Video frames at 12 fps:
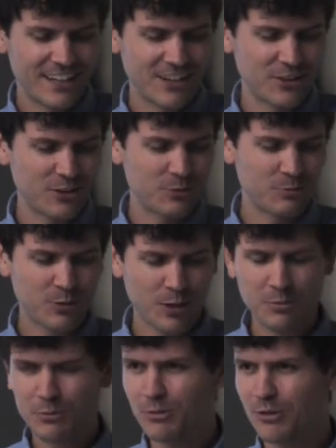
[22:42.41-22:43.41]
Although
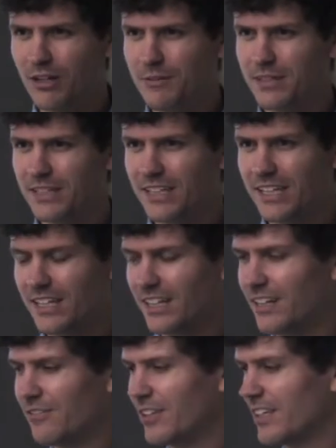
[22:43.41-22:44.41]
proper programming, like
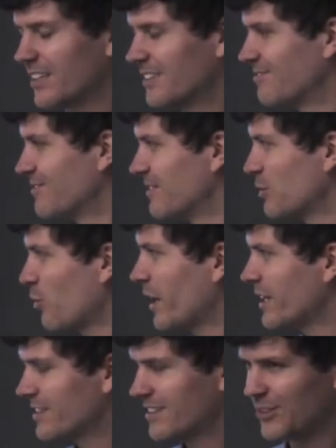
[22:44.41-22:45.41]
I feel like
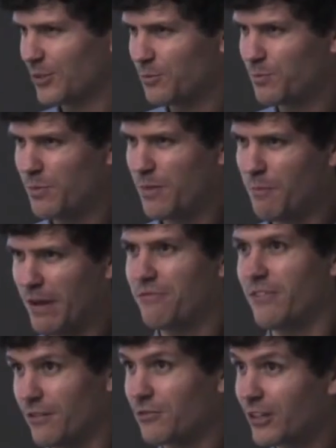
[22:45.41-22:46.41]
Twine is still my
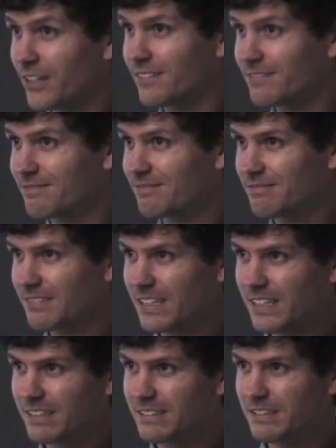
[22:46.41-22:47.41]
favorite
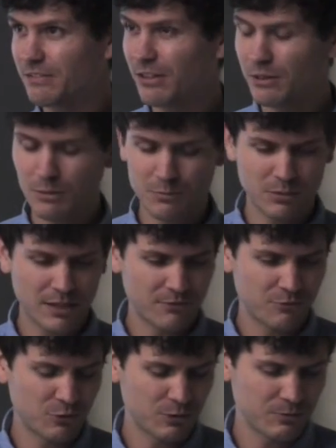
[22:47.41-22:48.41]
development
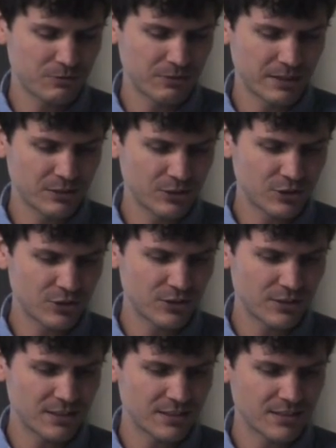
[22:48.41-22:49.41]
platform for English
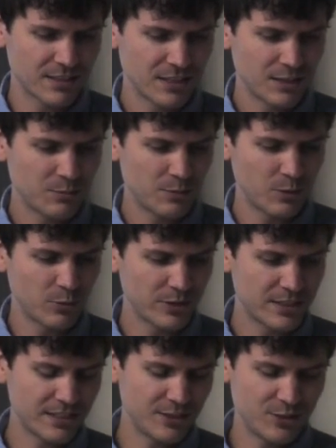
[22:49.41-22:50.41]
students, but
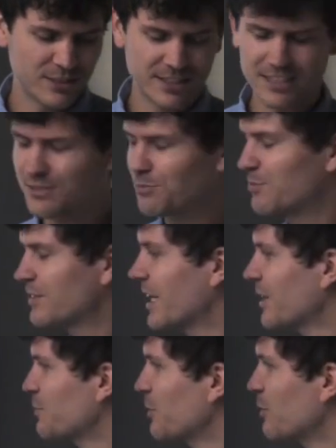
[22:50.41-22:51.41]
we're using this
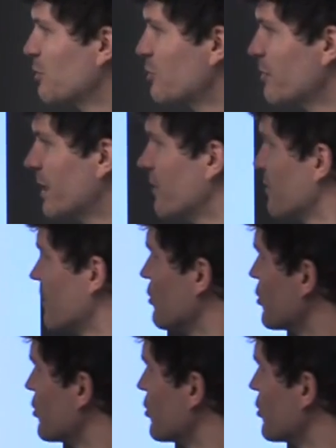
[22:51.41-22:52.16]
textbook, which we now have